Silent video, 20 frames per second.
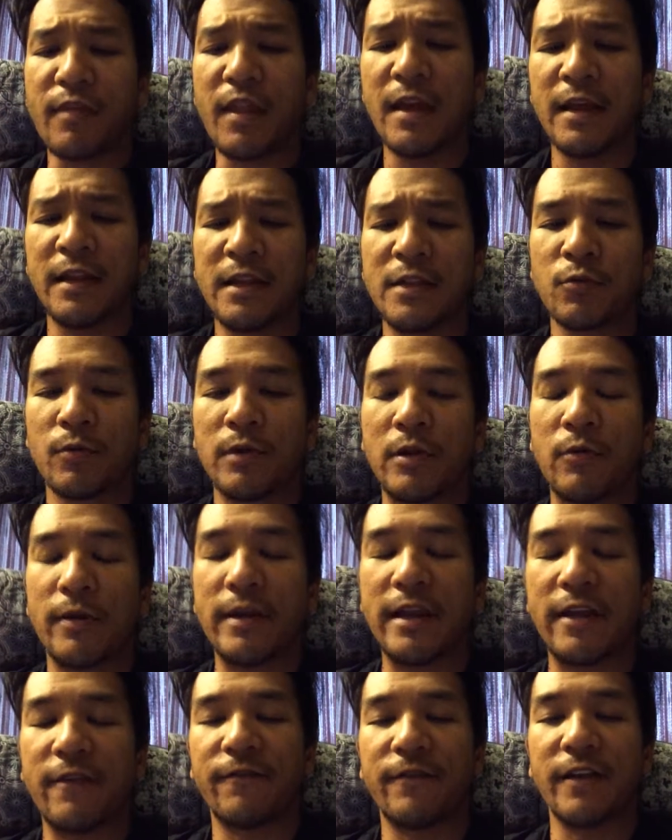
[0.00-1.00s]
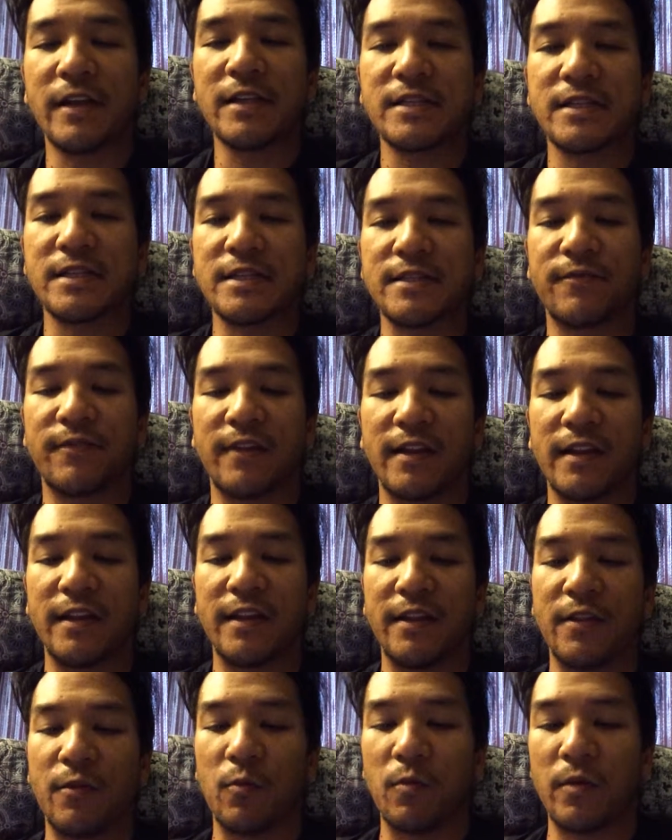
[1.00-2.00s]
and the 21 Day Fix is
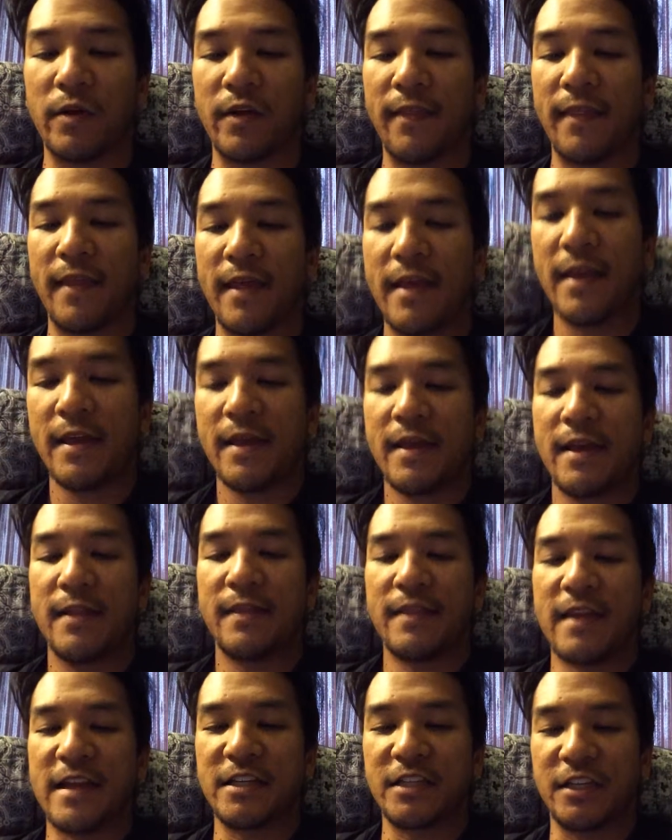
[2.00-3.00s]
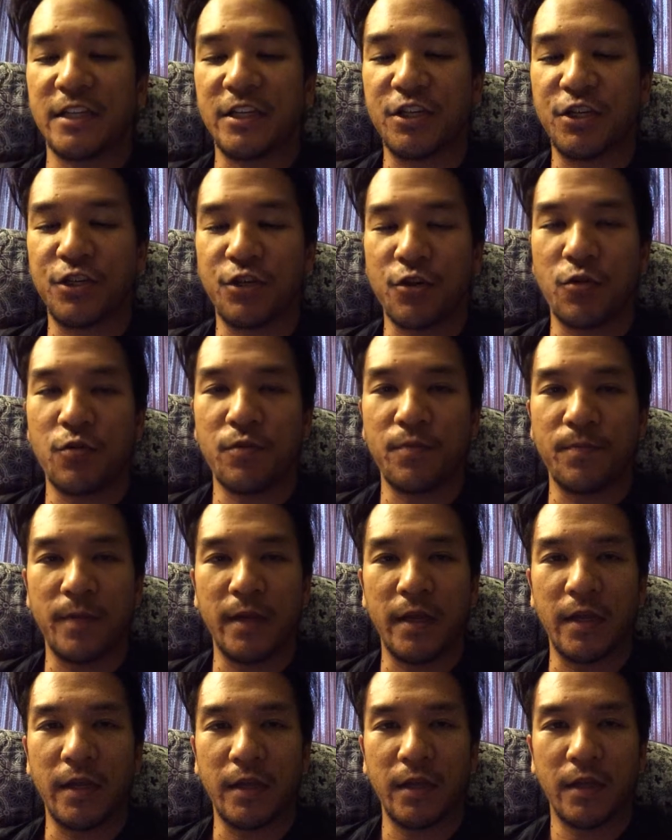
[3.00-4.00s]
finally the one that actually showed
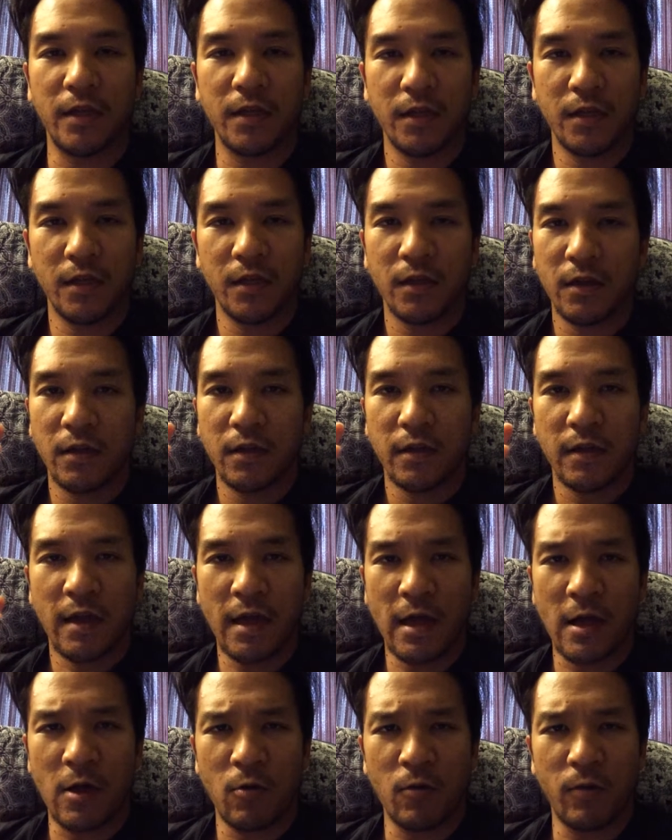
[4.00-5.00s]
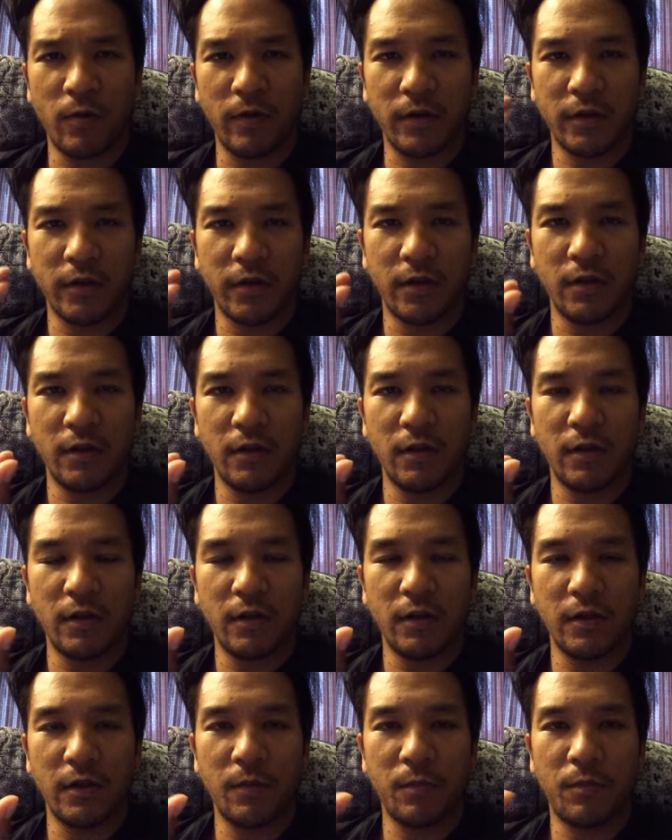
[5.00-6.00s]
me how
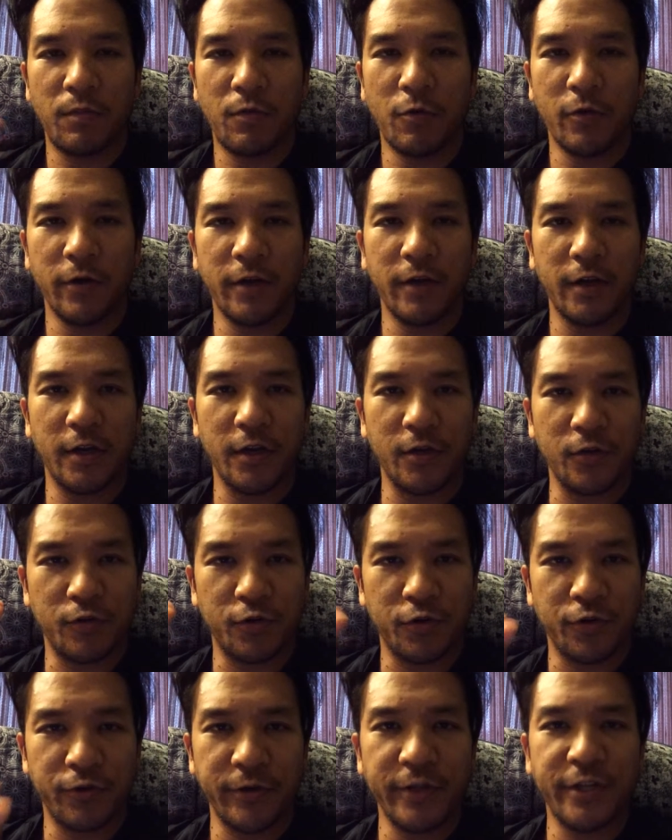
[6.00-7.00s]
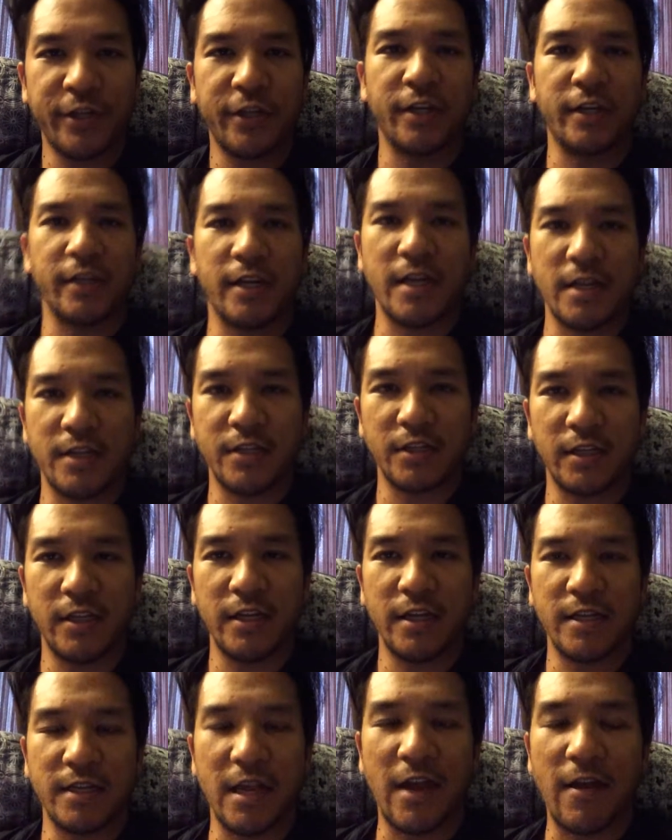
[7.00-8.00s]
important nutrition
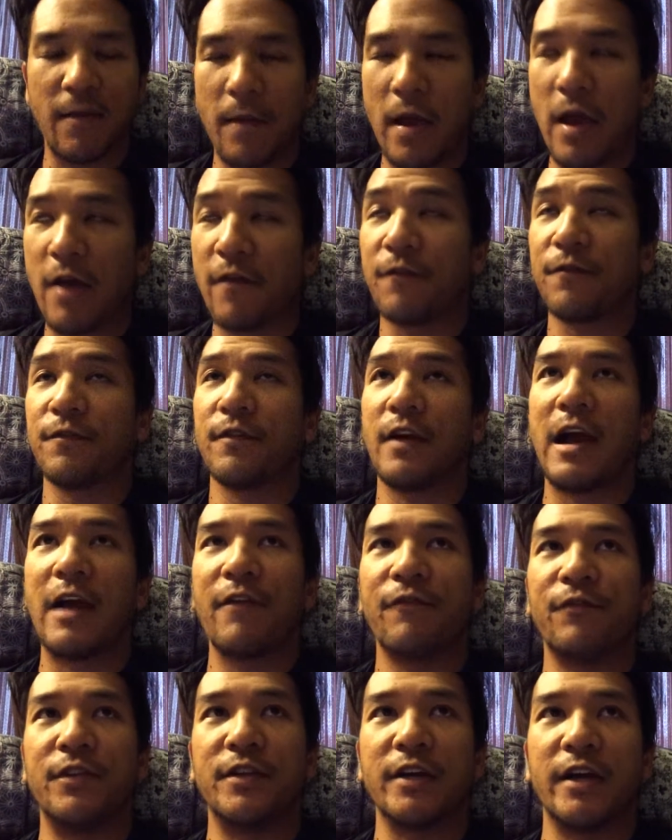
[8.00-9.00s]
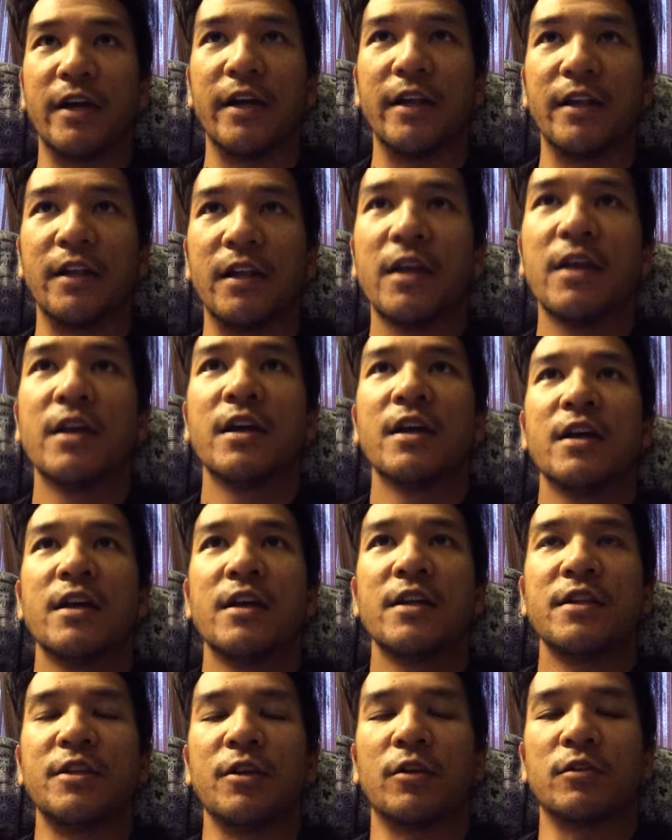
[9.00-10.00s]
actually is. I mean, I've done
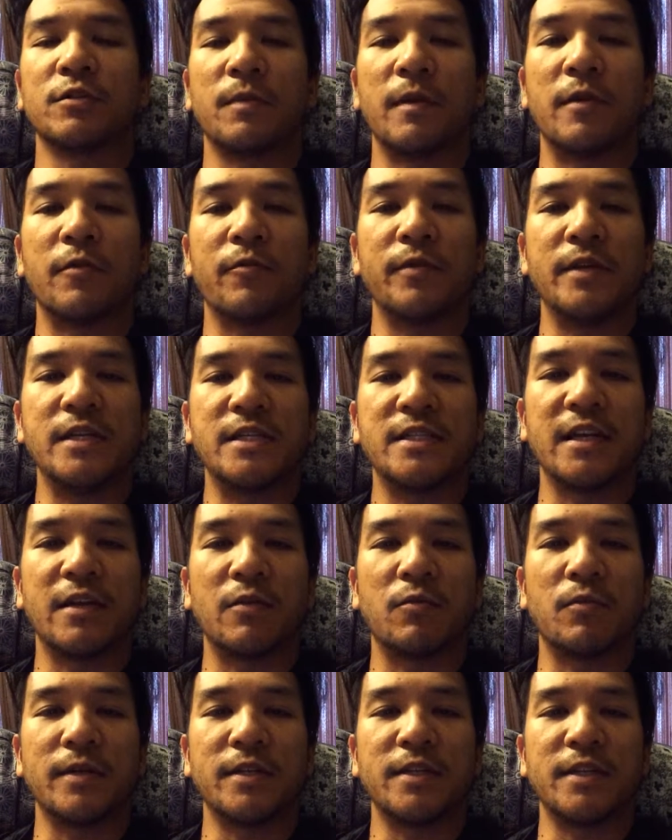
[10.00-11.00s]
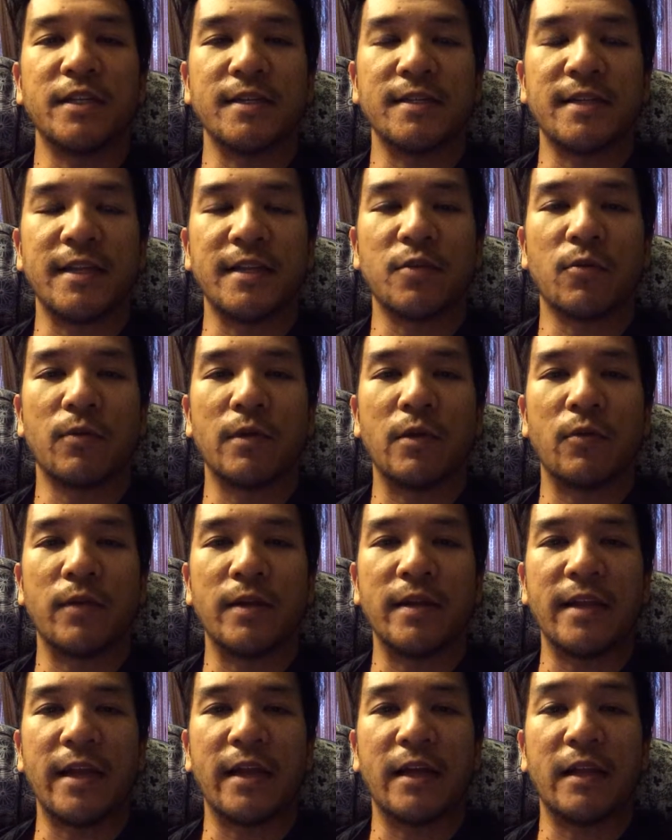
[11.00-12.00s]
the Ultimate Reset, which is a
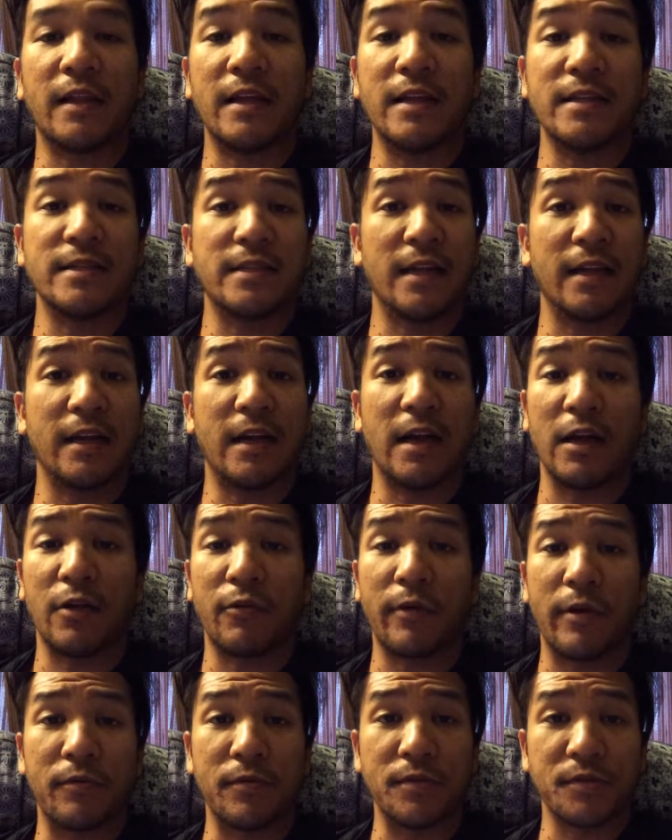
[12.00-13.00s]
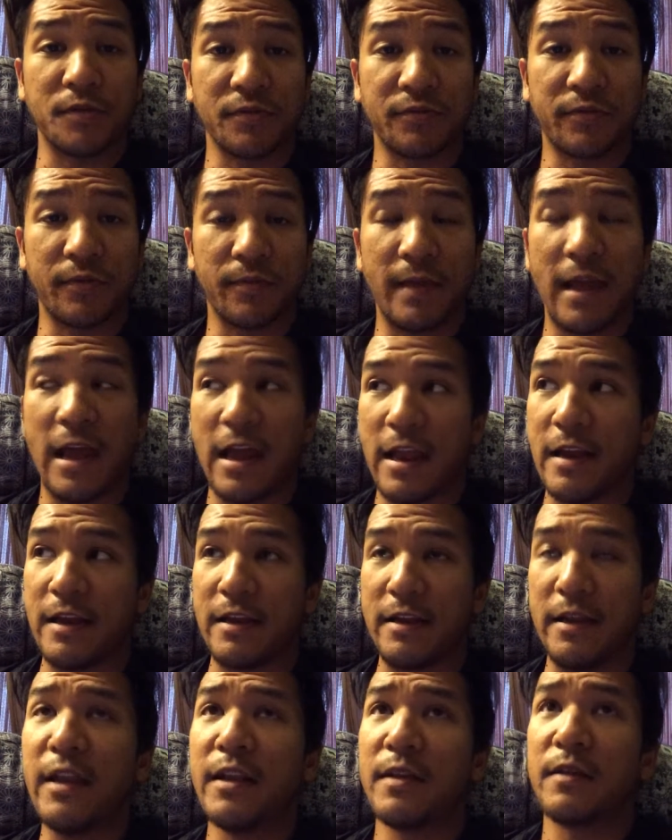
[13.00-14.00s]
21-day cleanse, and I got great results from that,
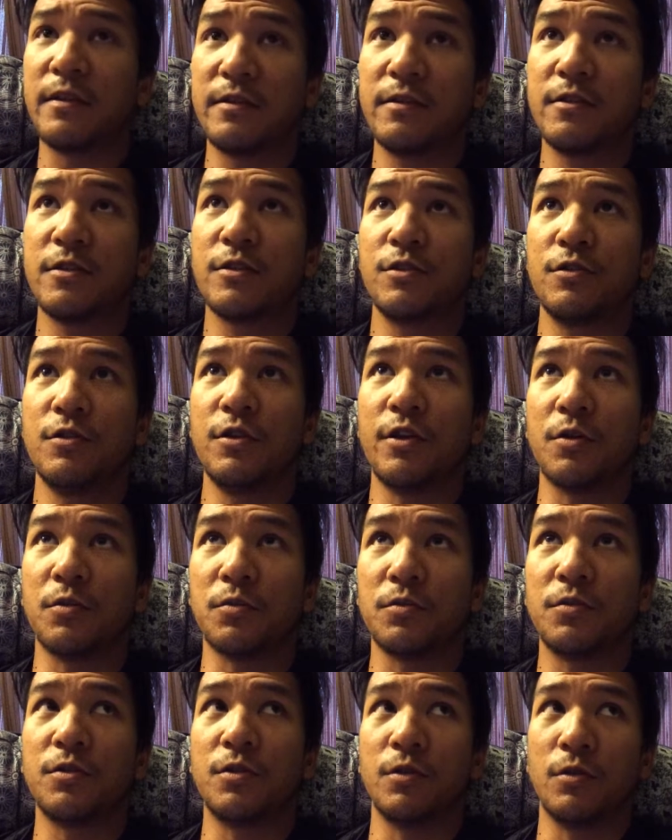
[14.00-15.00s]
and did you know